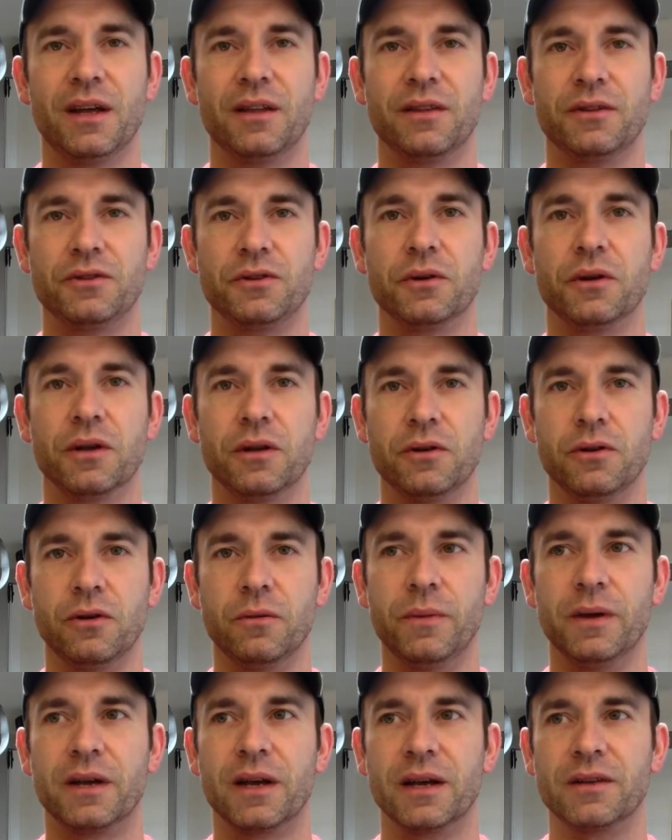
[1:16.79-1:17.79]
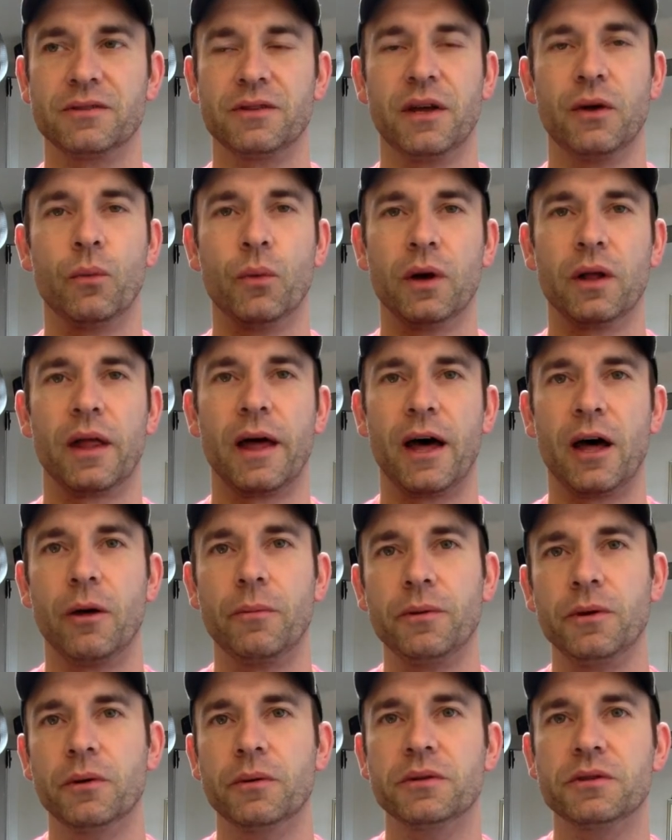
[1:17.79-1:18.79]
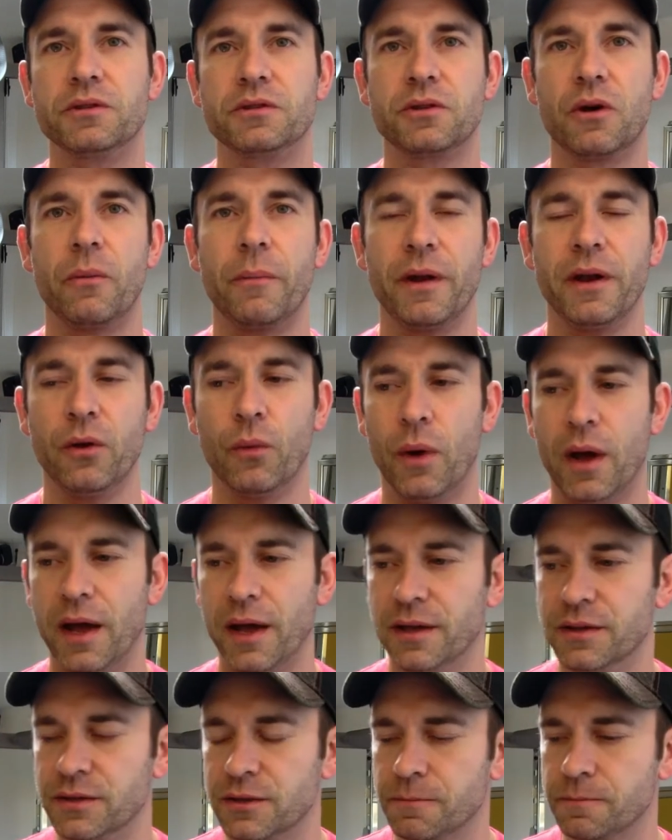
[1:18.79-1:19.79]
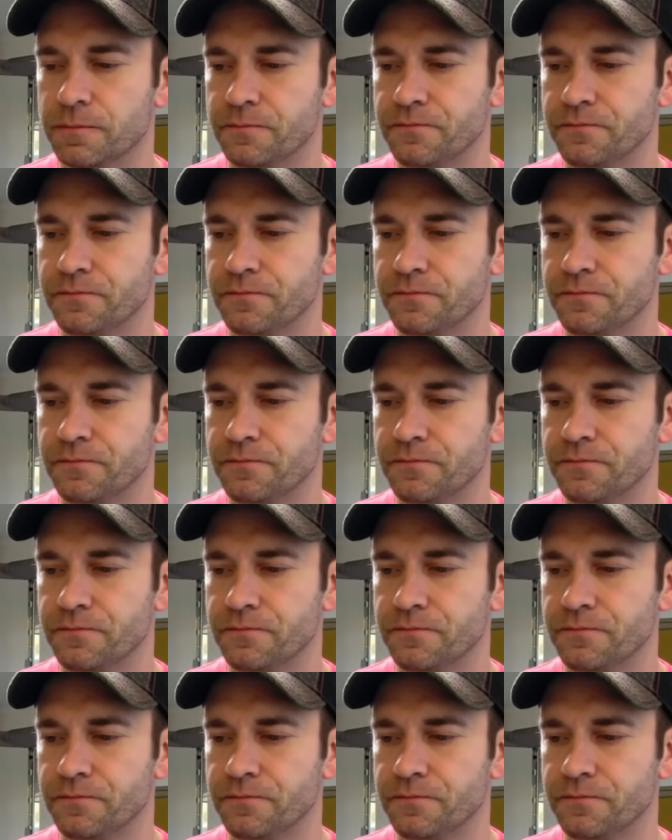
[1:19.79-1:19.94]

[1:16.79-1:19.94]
that you can do, because they will help you in so many ways.